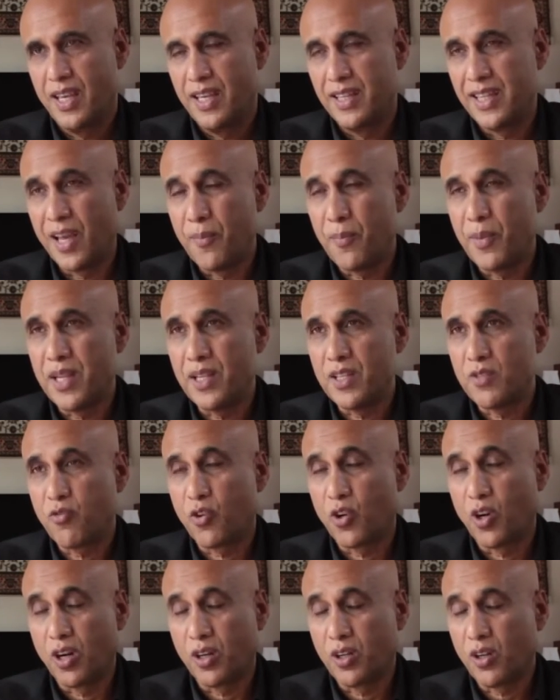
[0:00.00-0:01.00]
That means
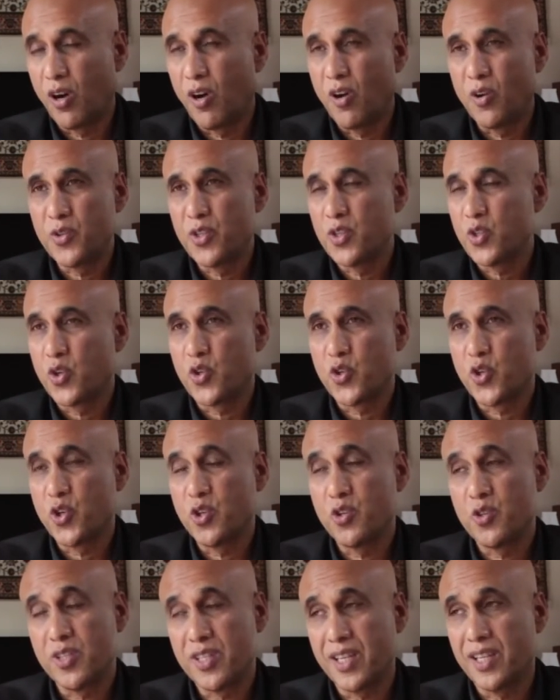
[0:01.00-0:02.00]
for oncologists or
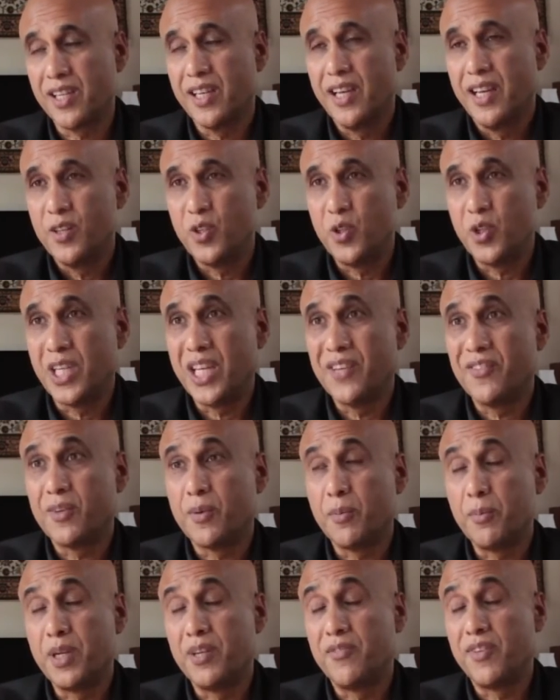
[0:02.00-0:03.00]
surgeons to, say, to give up a
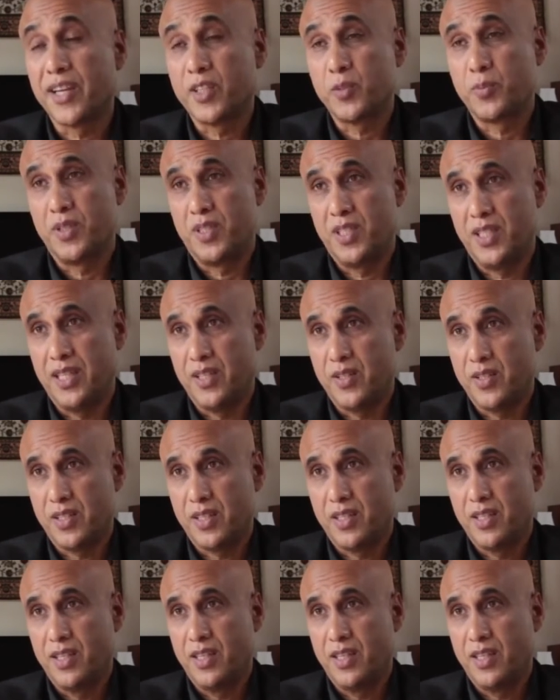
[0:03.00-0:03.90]
bit of expertise.